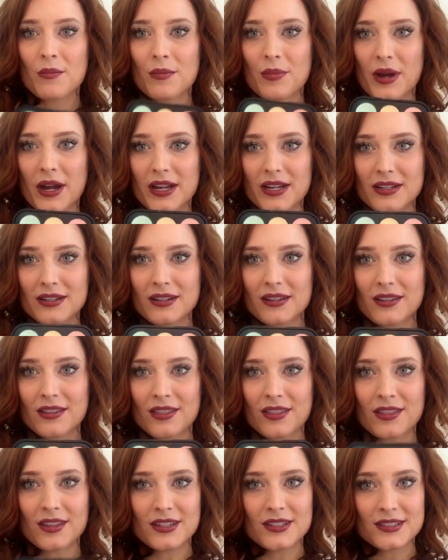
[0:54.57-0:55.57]
But
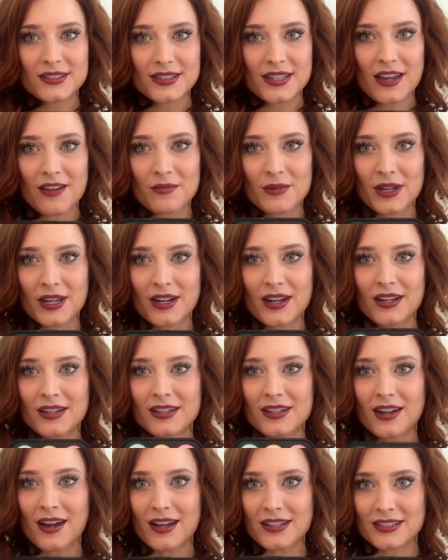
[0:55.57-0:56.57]
these have been a
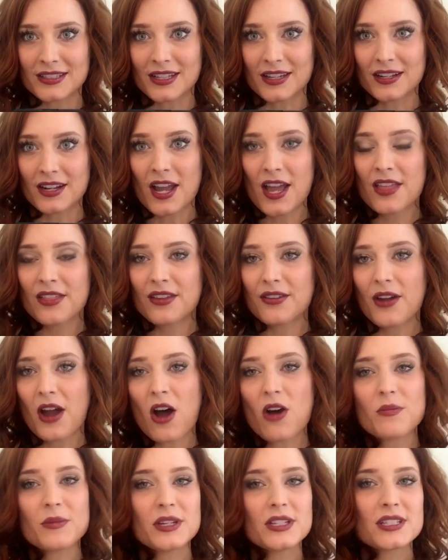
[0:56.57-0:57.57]
godsend. They
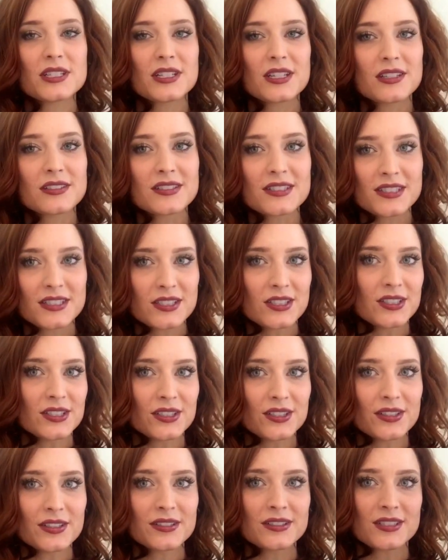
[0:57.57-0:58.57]
help me to
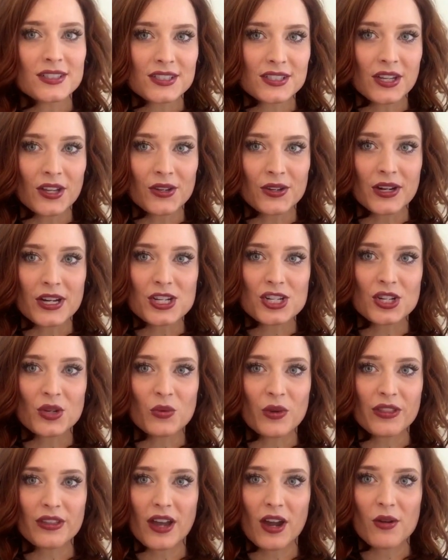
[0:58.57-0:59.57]
conceal discoloration
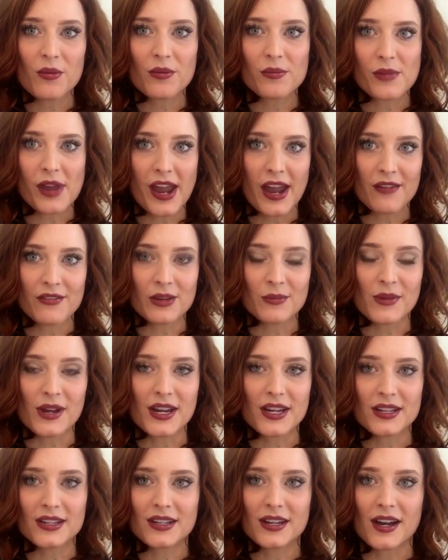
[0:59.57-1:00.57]
without having
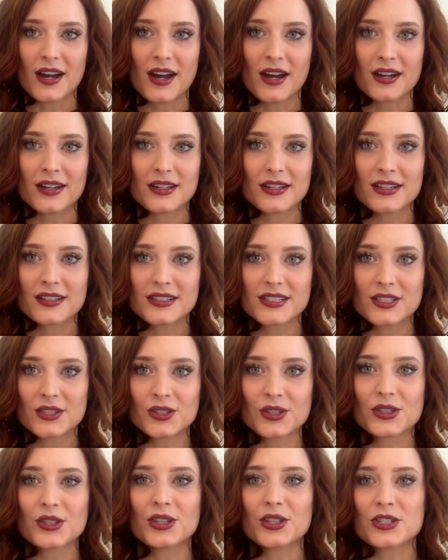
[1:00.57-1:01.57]
my
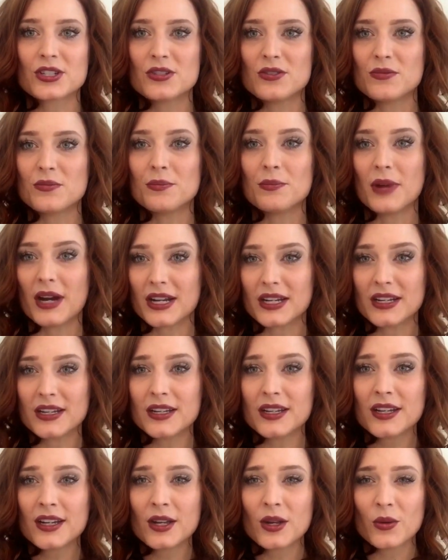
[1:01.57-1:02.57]
concealer look too
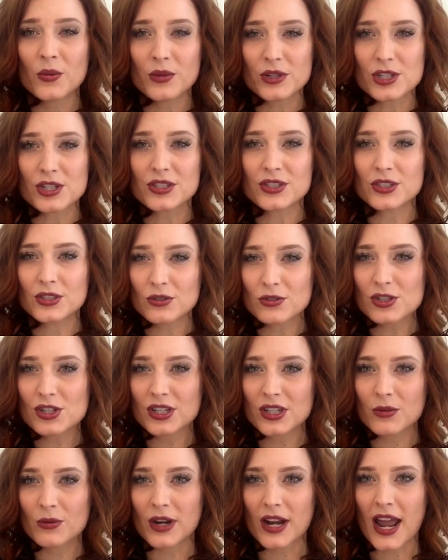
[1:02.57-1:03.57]
muddy, which is
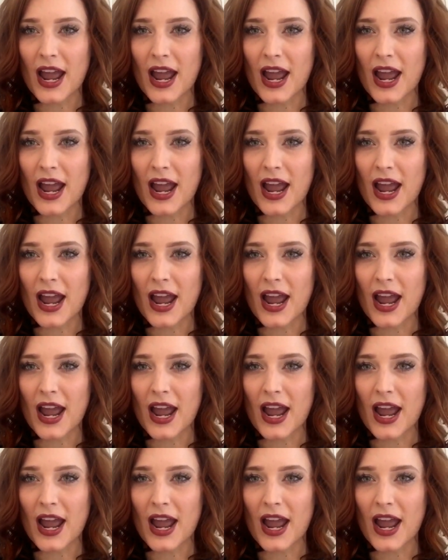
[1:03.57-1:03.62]
usually what